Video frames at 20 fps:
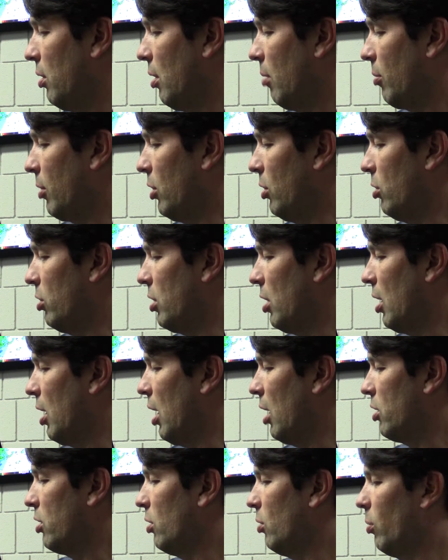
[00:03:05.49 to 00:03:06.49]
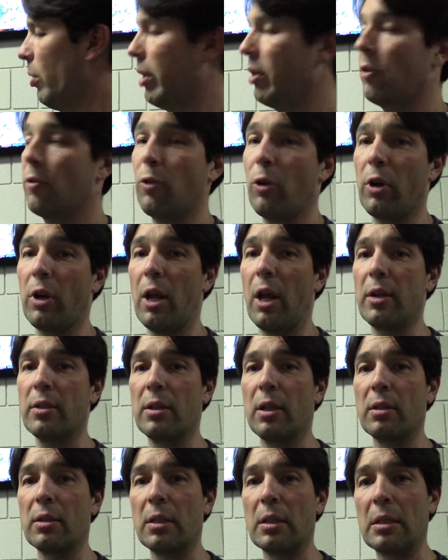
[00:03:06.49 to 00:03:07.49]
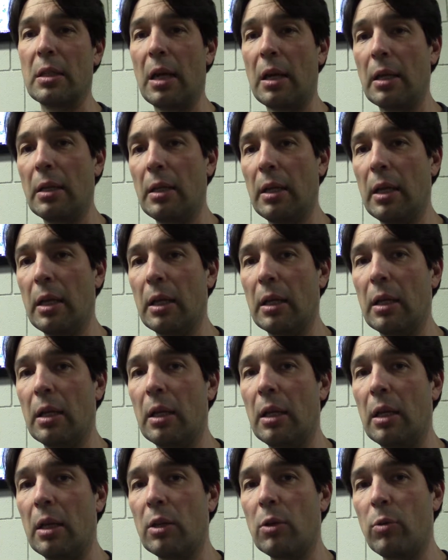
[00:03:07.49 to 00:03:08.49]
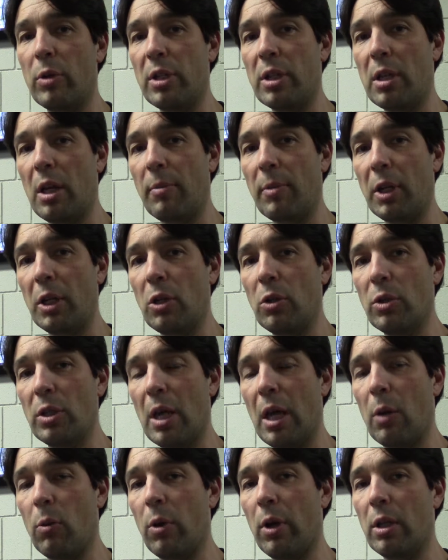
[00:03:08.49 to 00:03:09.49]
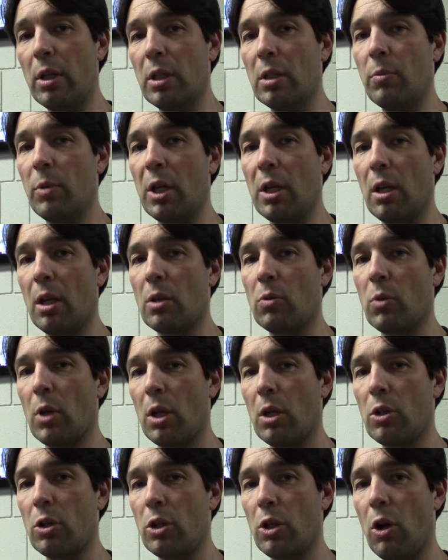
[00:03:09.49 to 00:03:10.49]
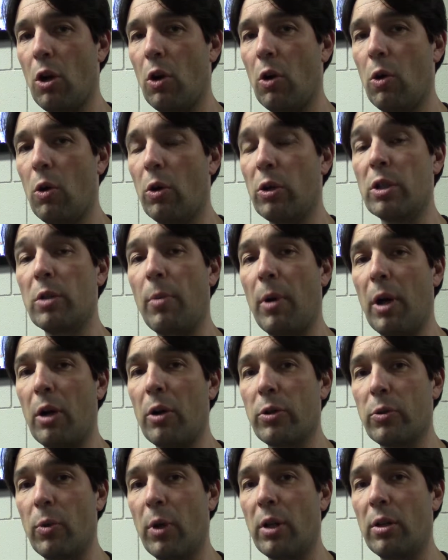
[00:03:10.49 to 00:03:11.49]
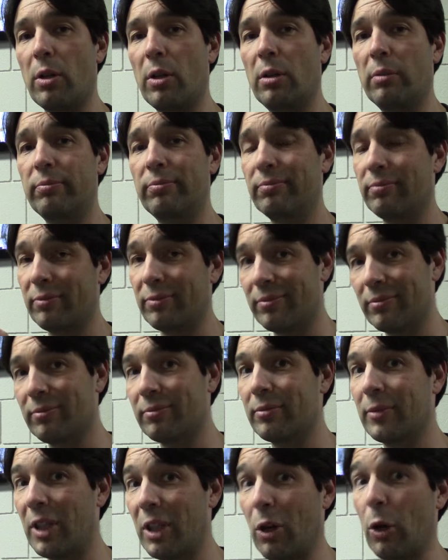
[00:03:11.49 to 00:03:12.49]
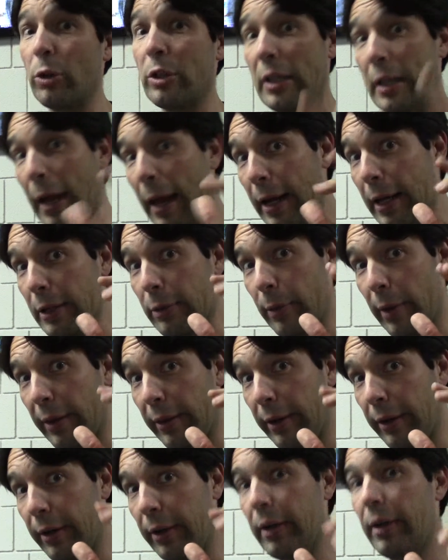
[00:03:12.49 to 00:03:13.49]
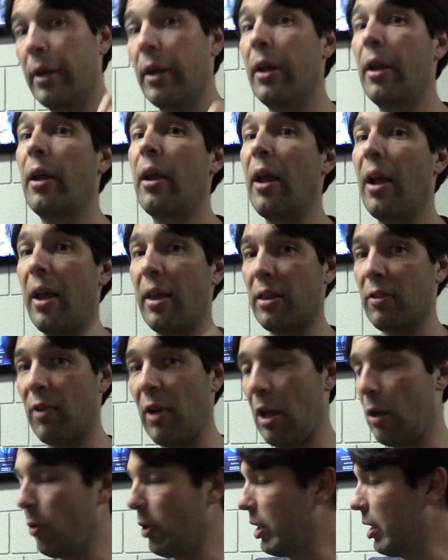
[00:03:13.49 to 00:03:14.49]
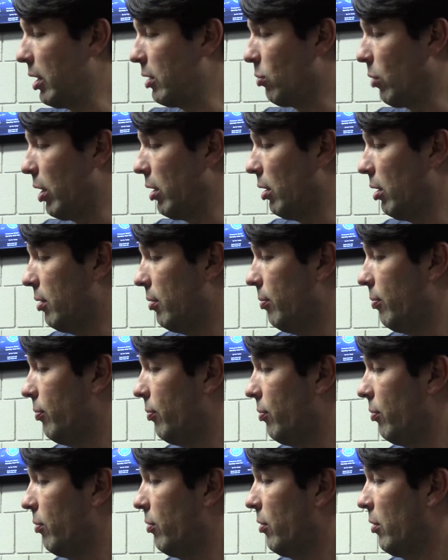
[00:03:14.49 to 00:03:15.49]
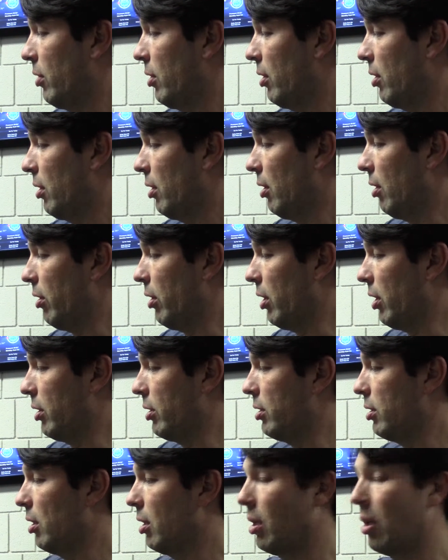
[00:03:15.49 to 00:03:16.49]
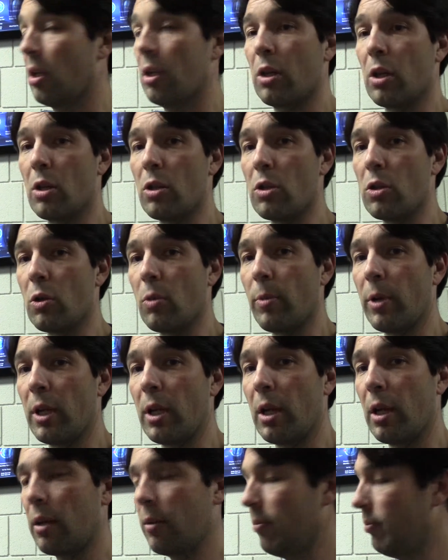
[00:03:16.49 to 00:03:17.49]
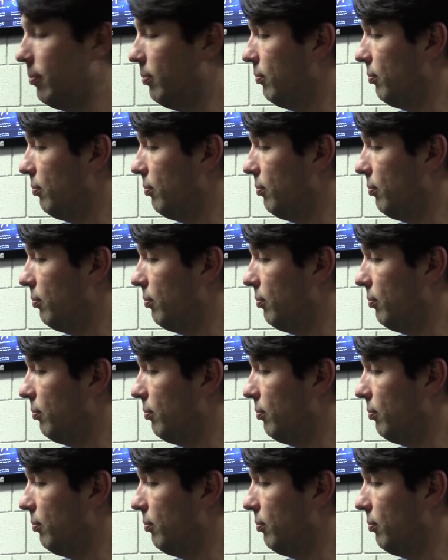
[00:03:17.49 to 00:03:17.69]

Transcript: I'm going to use the National Weather Forecast. That's the second link. The reason I'm going to use that one is because we can show tomorrow's weather, today's weather, and the following day's weather. There it is. You could zoom it in.